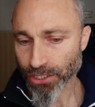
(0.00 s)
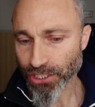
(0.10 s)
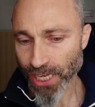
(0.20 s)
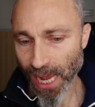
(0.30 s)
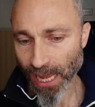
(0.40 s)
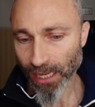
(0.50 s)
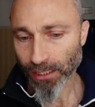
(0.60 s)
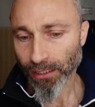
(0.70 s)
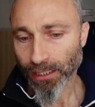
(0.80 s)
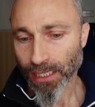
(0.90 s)
Xia,
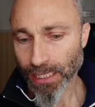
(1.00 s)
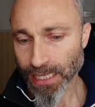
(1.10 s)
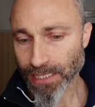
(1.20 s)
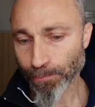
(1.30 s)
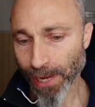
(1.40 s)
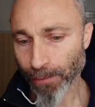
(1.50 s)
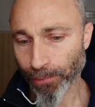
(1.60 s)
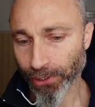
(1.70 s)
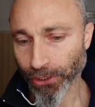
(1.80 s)
in his paper,